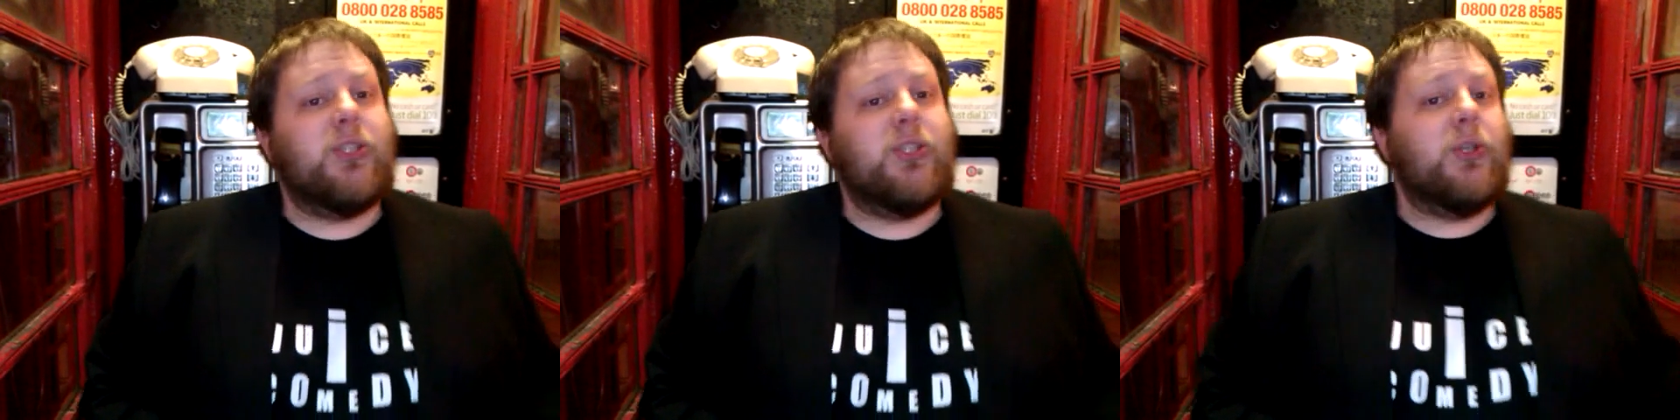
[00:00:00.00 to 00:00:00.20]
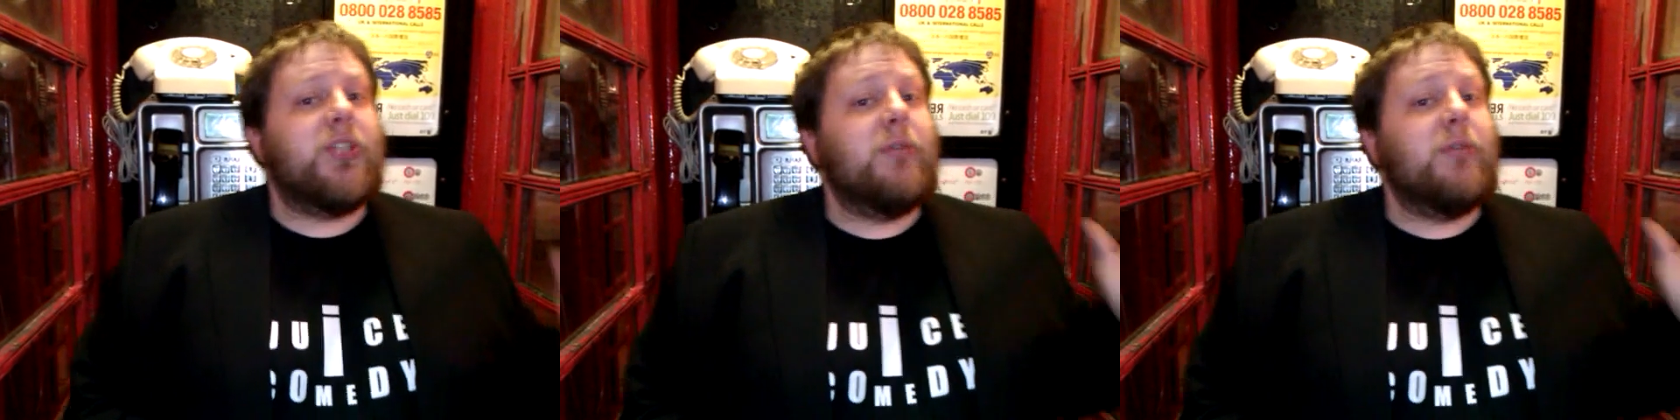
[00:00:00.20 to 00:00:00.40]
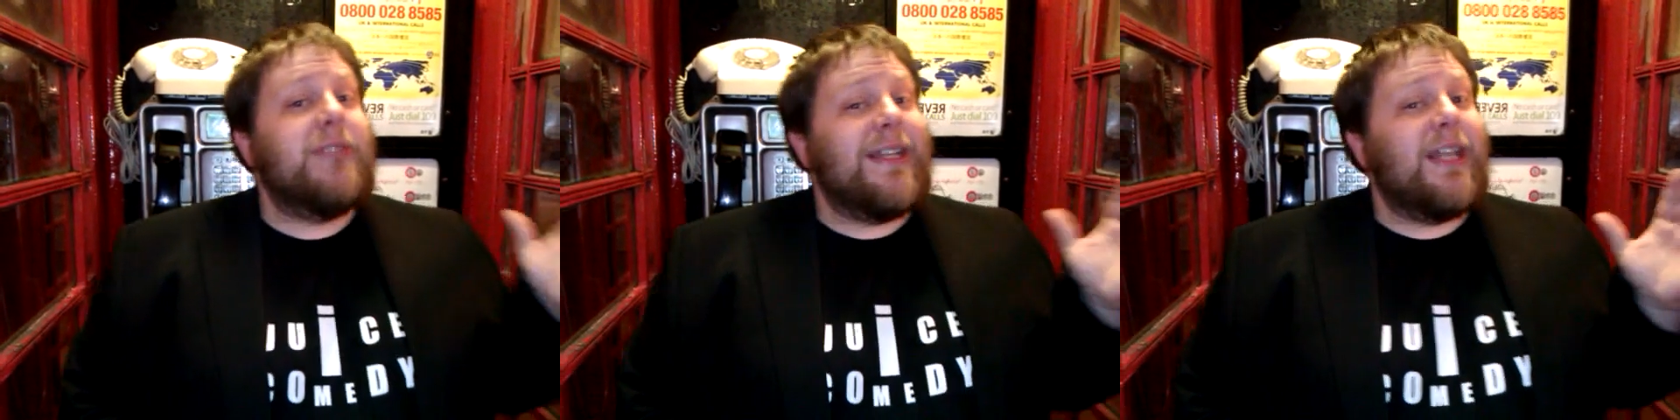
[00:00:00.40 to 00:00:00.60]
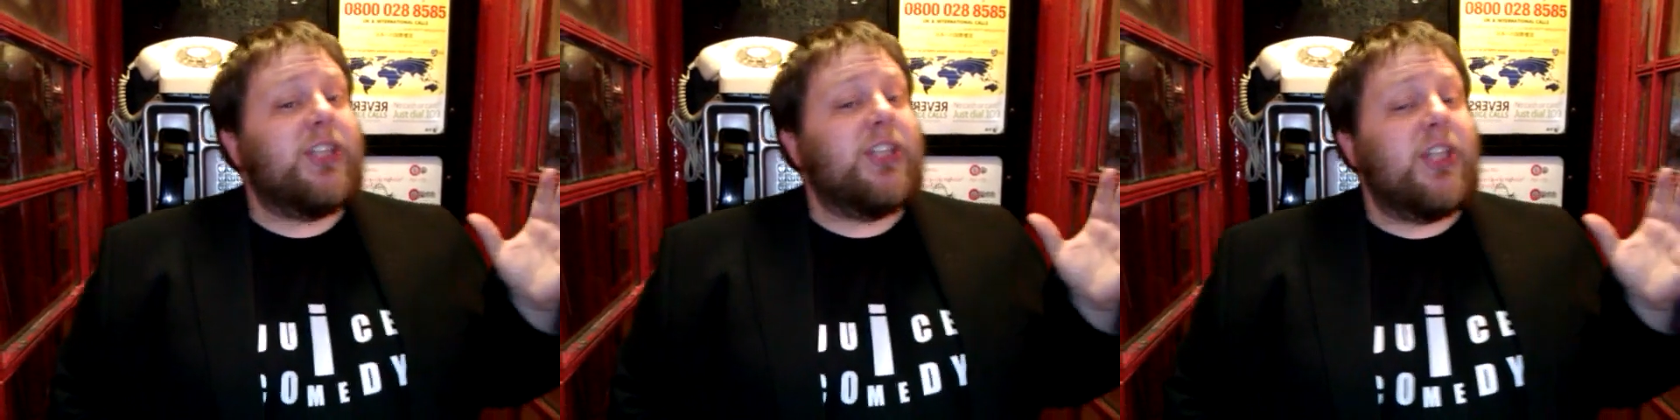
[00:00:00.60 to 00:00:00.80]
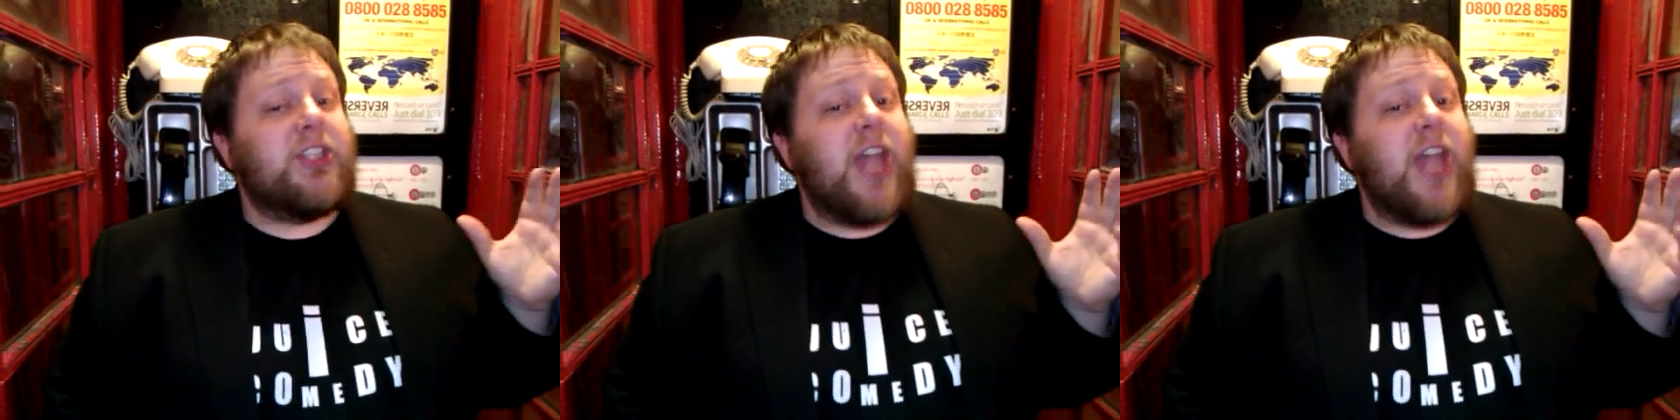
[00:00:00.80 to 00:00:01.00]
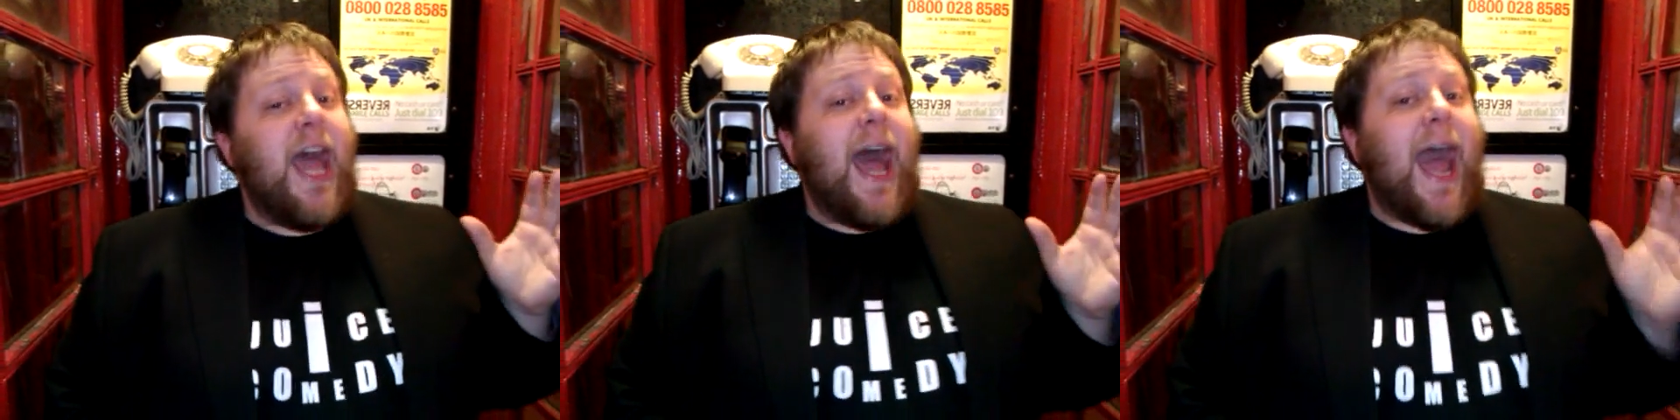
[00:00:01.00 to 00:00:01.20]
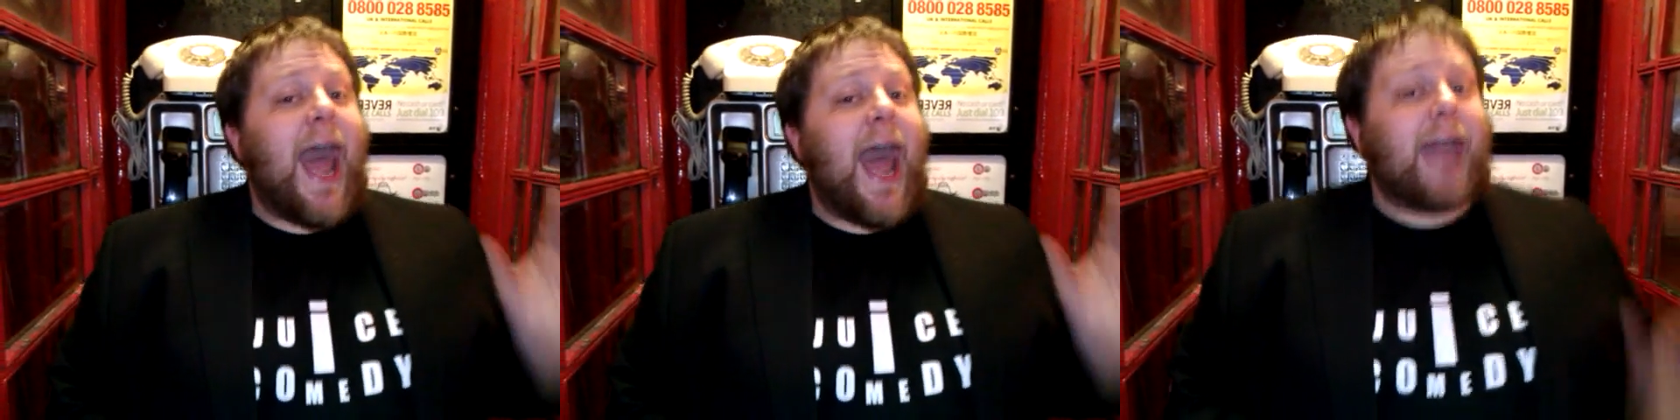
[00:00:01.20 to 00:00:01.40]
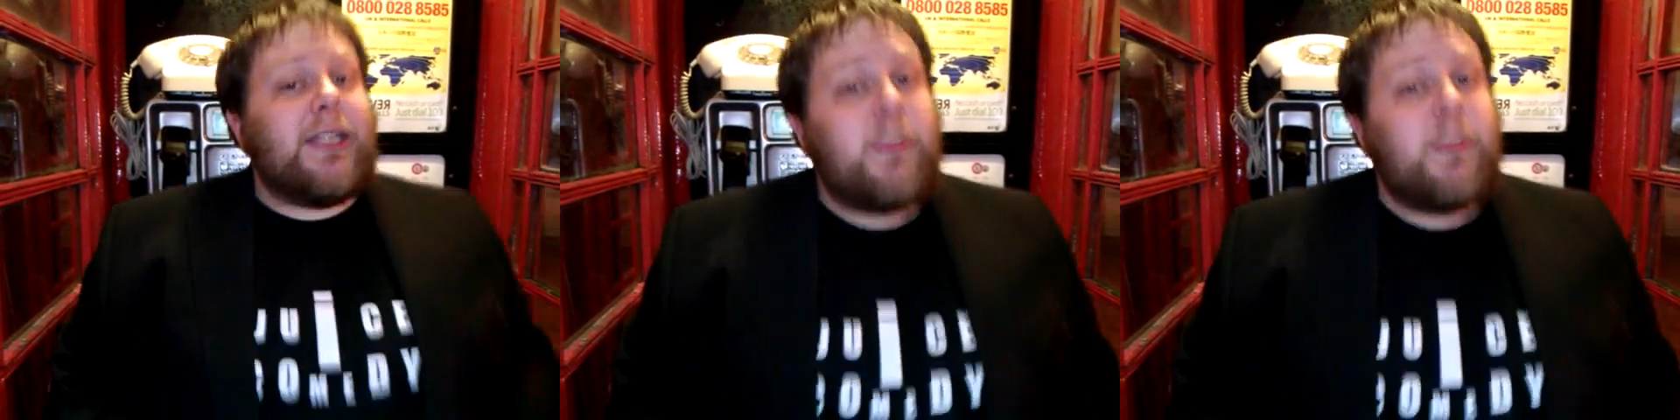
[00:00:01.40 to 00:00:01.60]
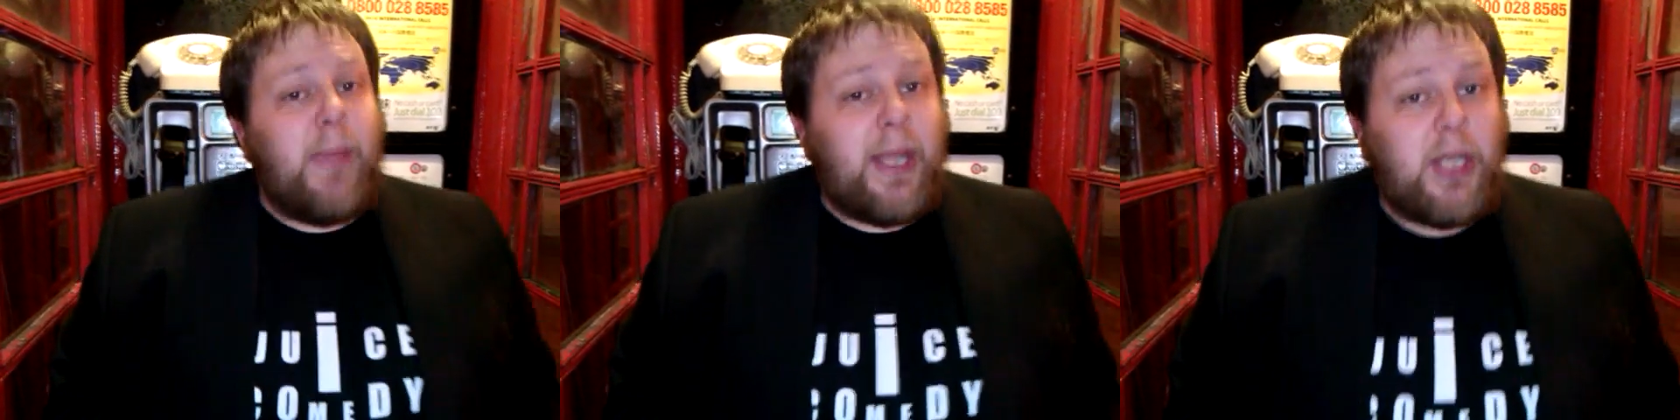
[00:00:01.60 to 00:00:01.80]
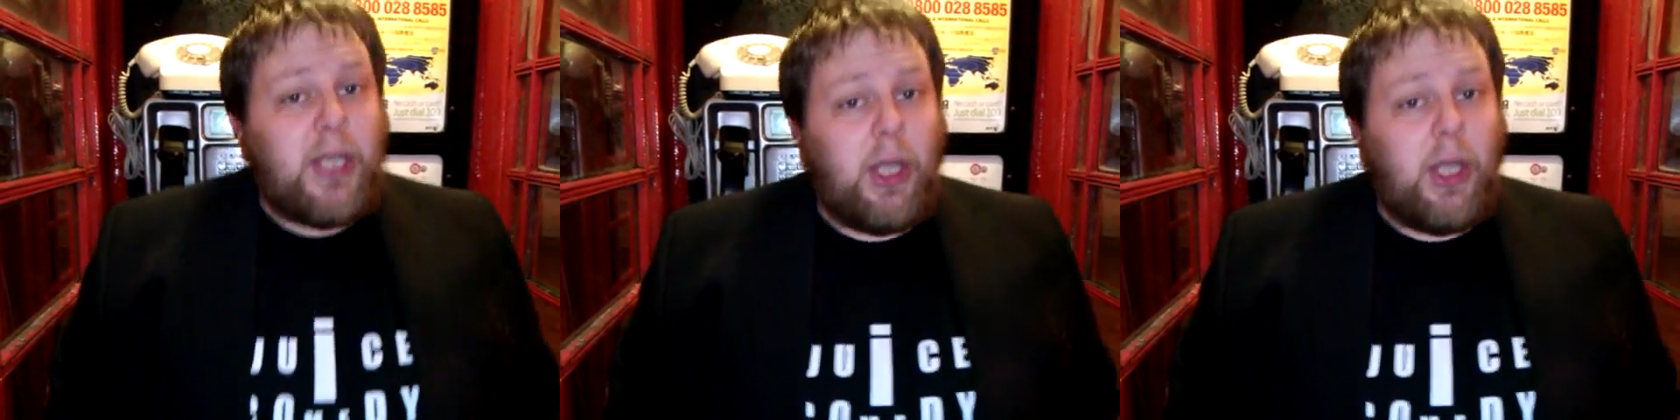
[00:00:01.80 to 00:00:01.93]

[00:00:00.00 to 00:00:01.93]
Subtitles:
There's also delicious handmade